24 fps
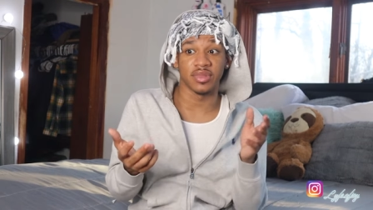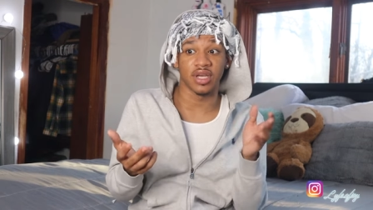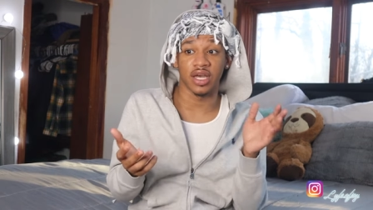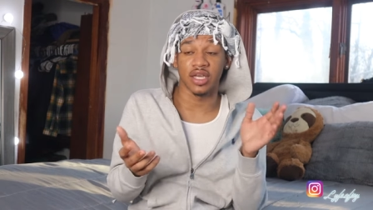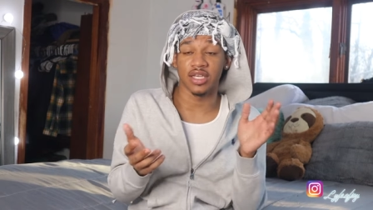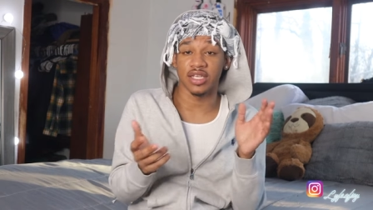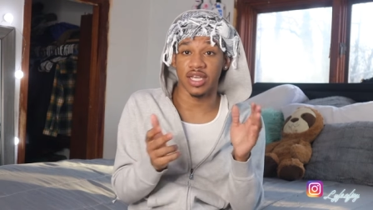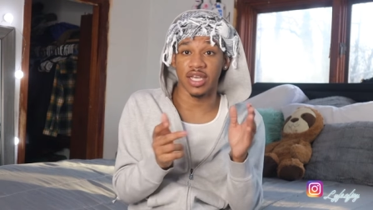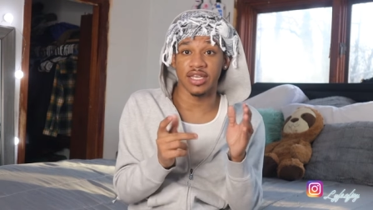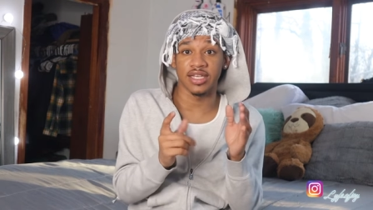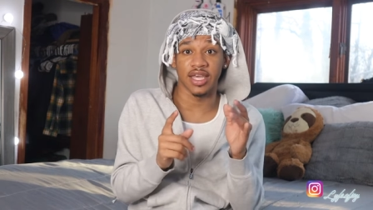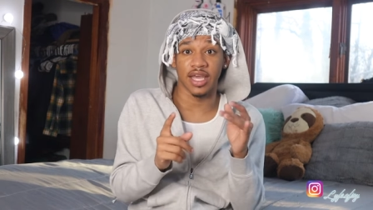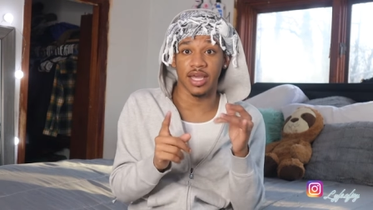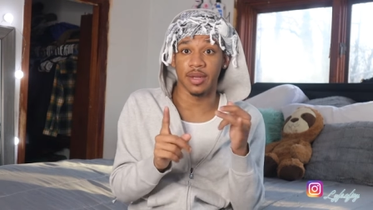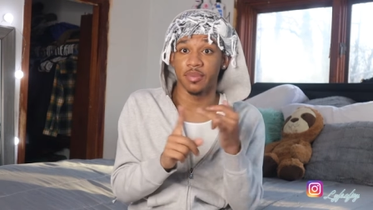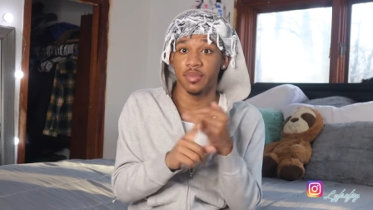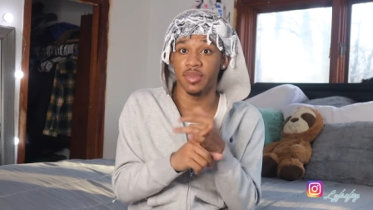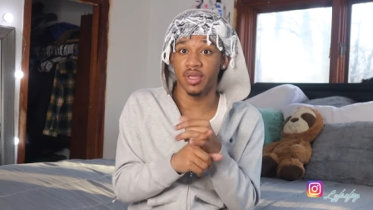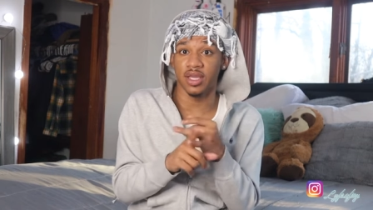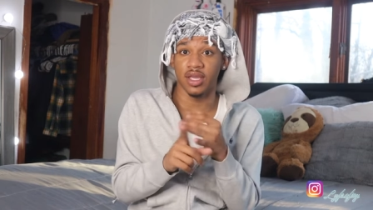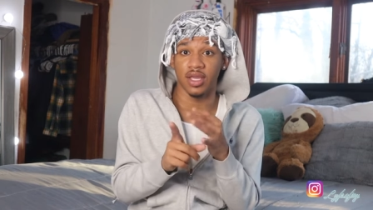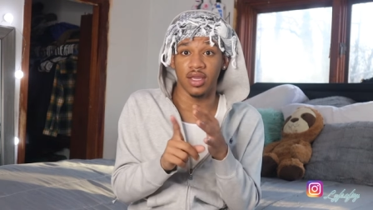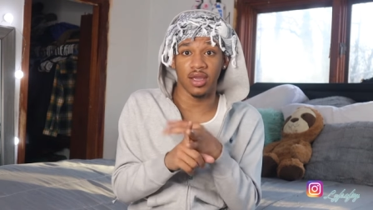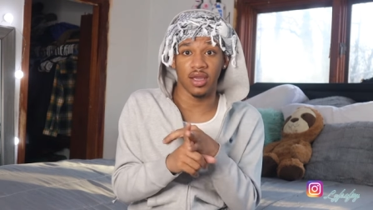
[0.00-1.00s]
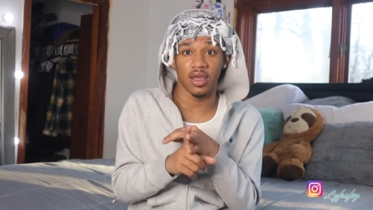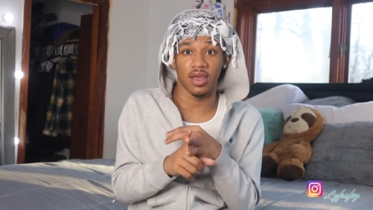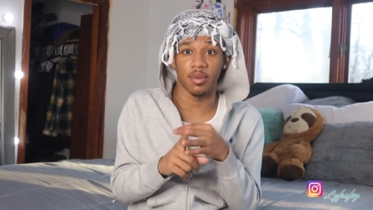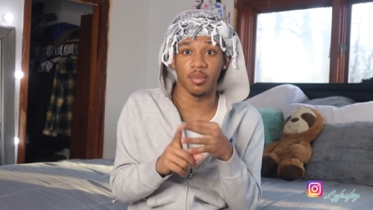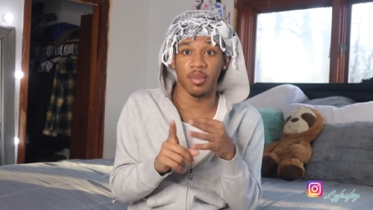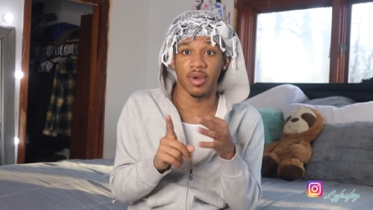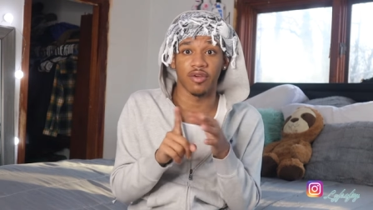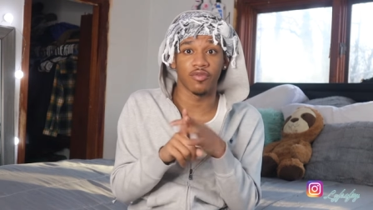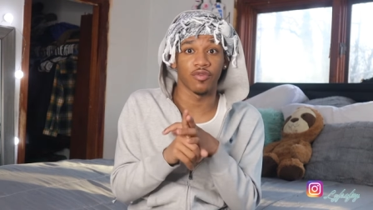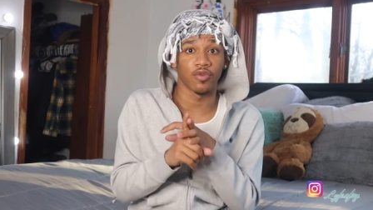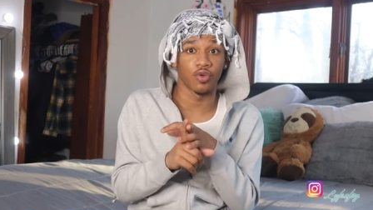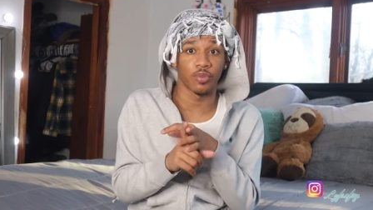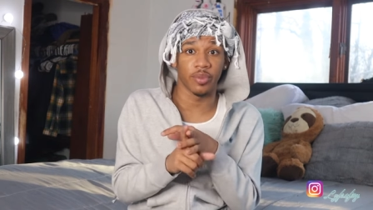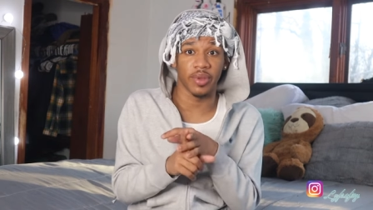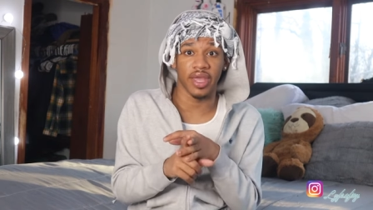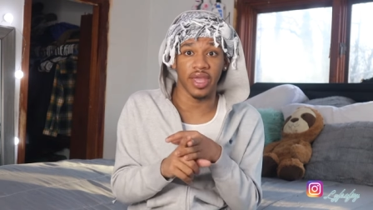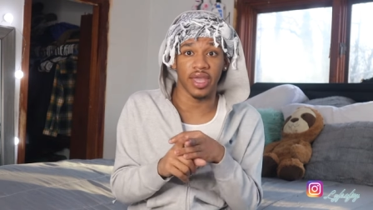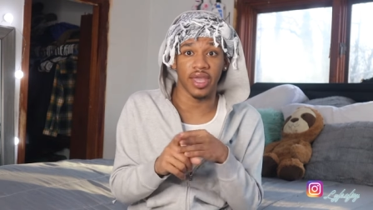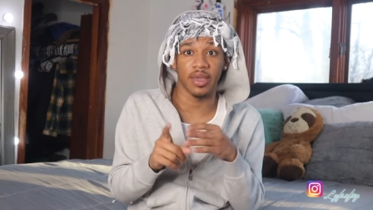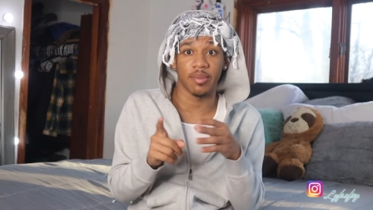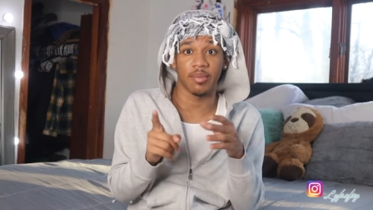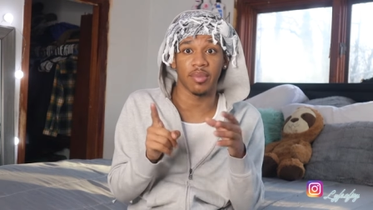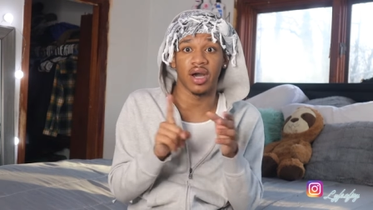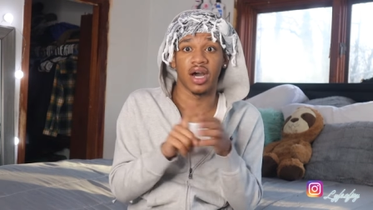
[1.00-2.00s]
Again, me, him, my
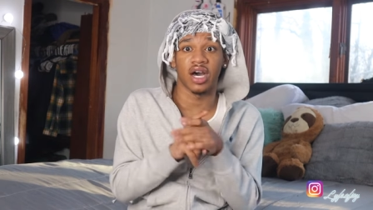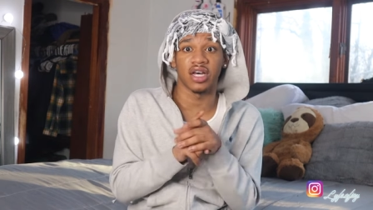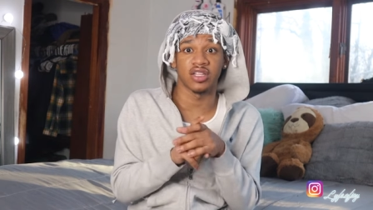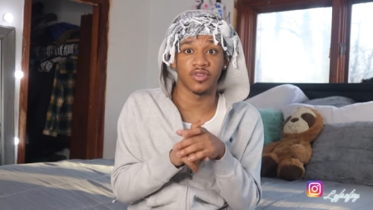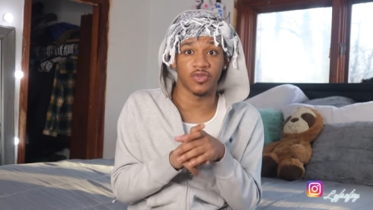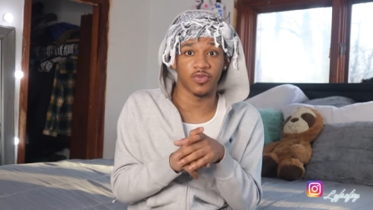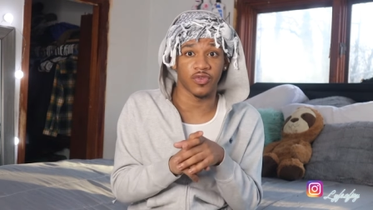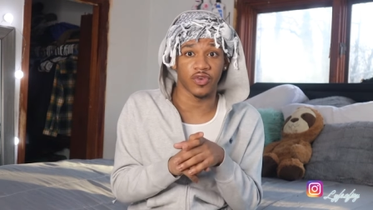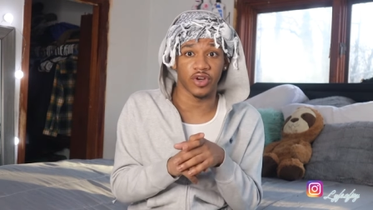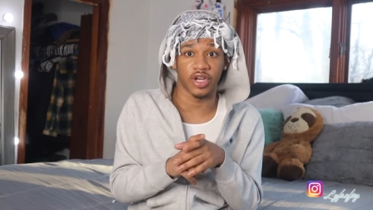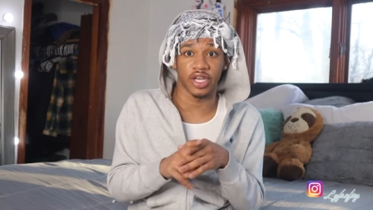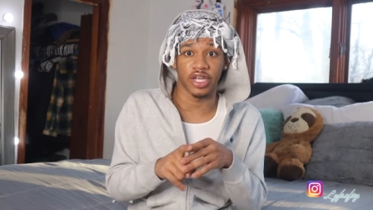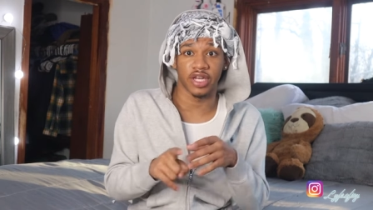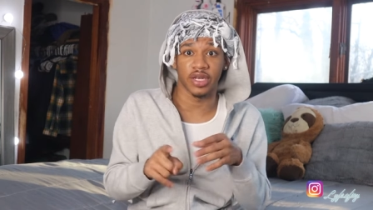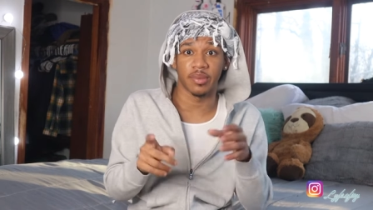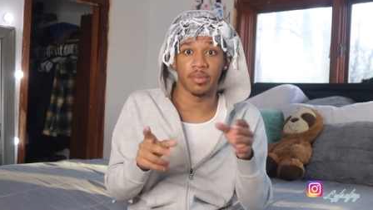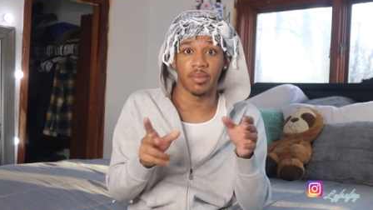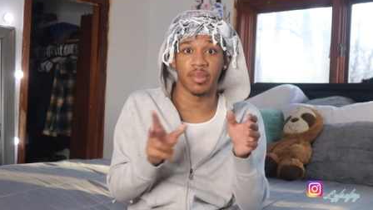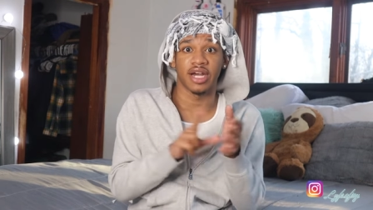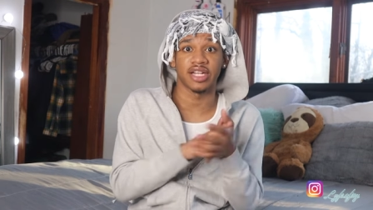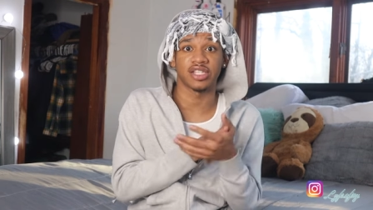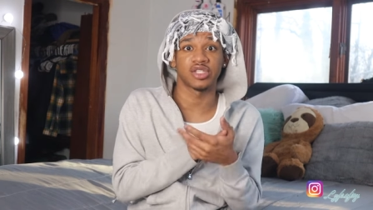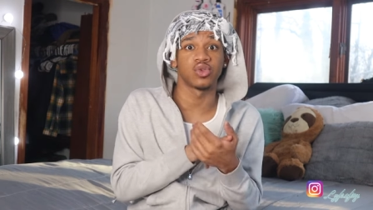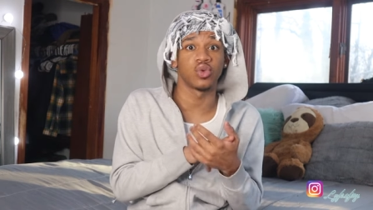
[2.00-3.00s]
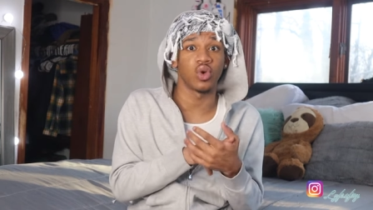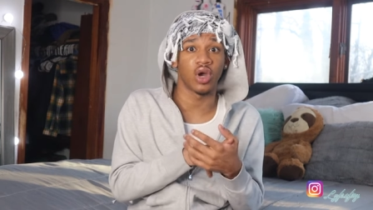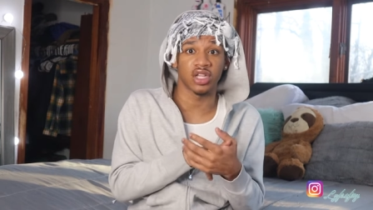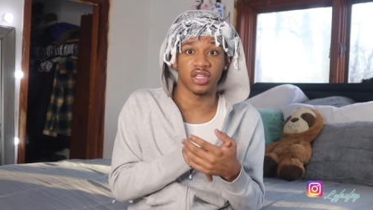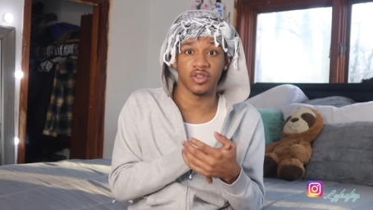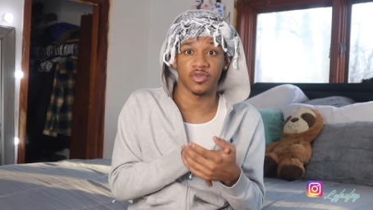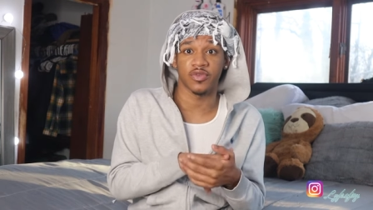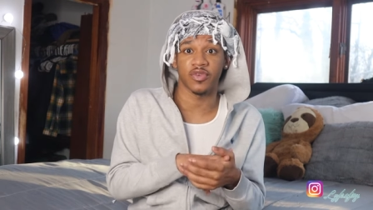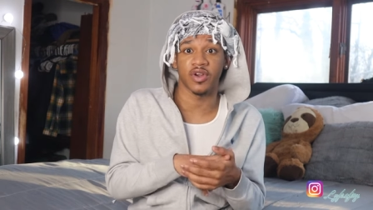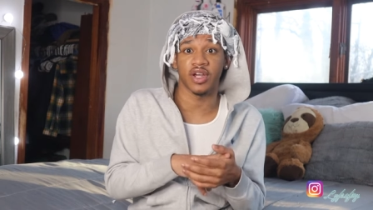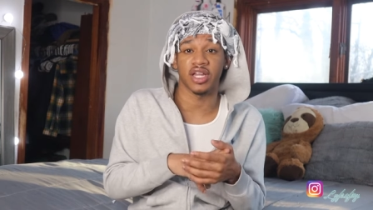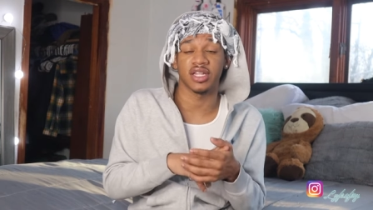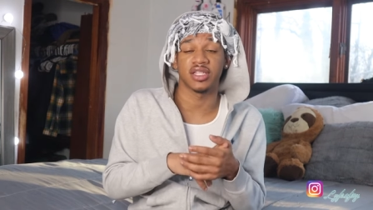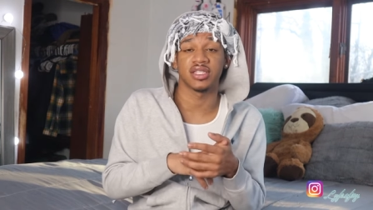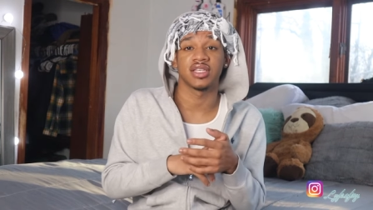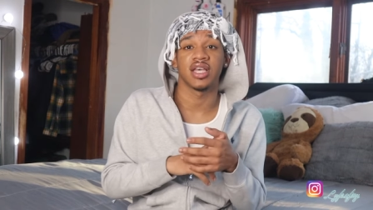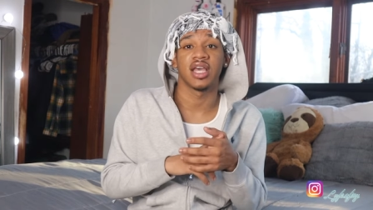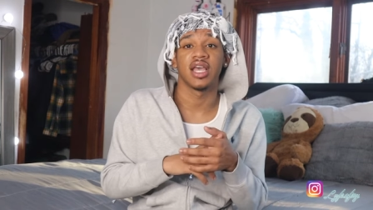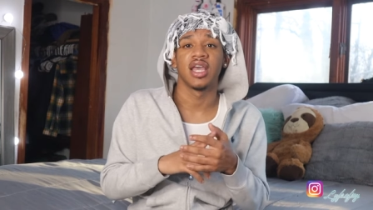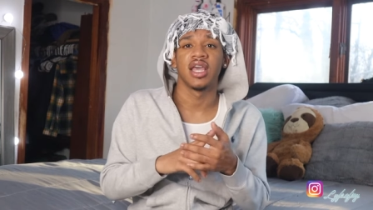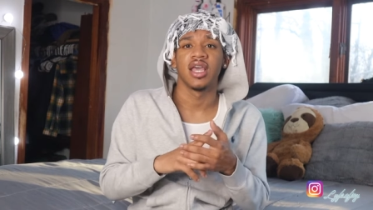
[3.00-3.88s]
roommate, my other friend, my two other friends.